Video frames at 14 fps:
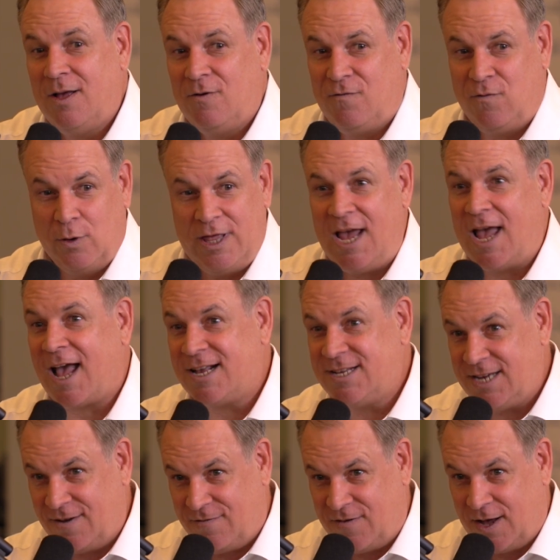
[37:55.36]
For the
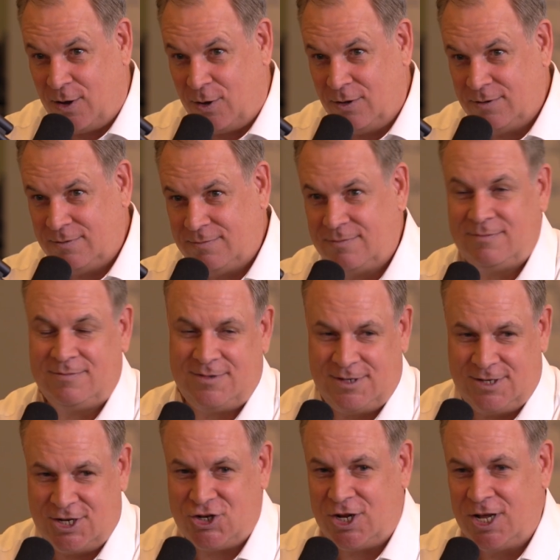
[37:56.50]
XFL,
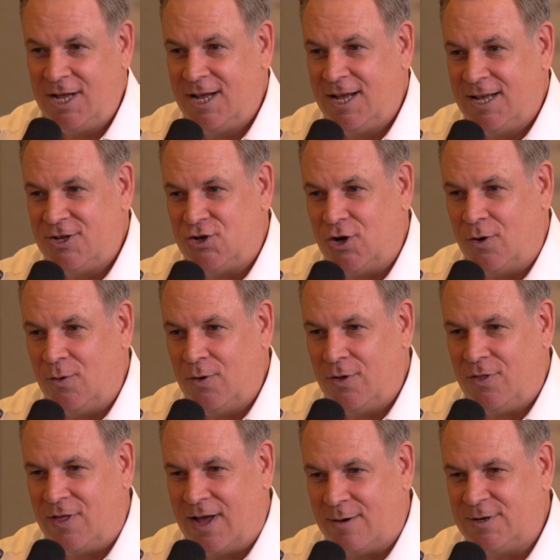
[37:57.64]
so
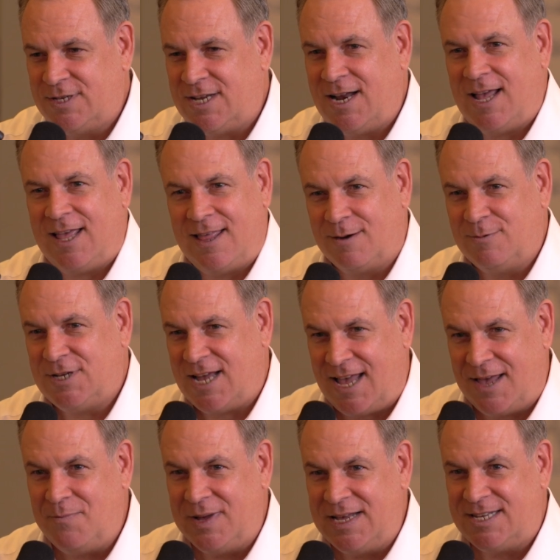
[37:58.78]
that was an
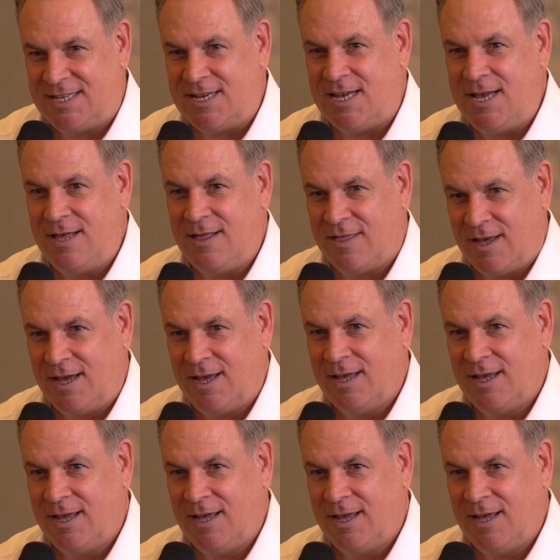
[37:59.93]
NBC thing.